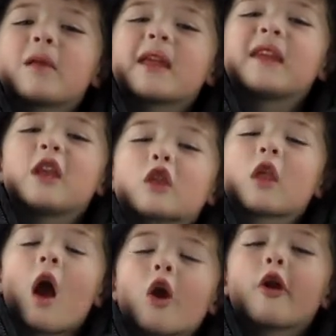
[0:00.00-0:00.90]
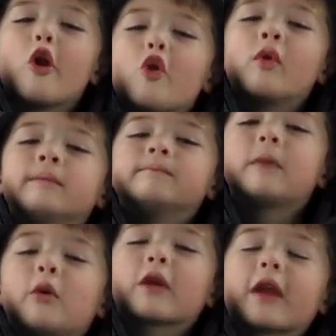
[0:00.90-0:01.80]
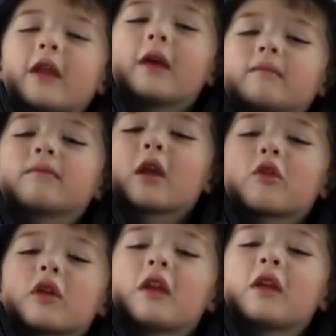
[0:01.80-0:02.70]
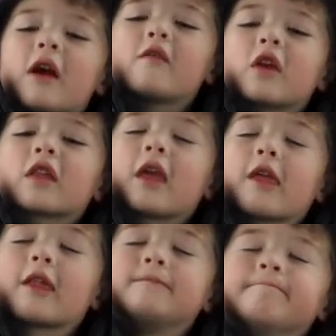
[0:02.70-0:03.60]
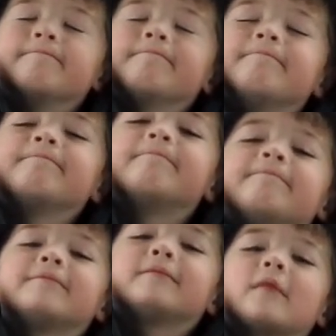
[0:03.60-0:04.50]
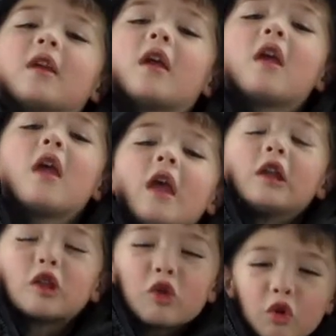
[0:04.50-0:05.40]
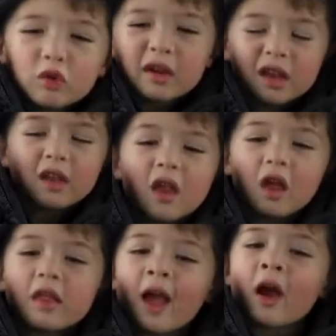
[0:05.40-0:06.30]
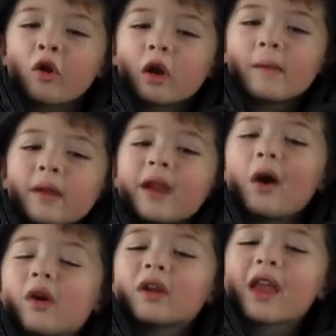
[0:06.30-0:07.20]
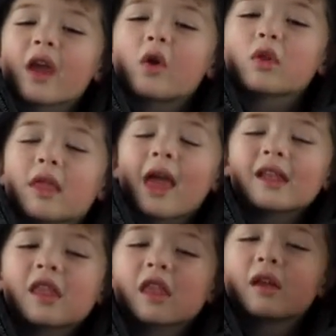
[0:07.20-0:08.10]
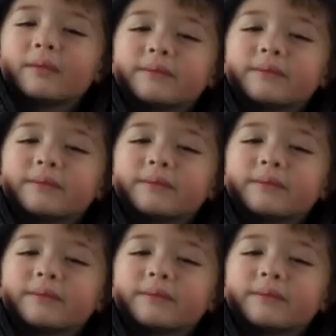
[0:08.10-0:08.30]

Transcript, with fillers: play Ninjago at the beginning because they didn't know What's Ninjago? It's called Ninjas are coming out in Lego sets,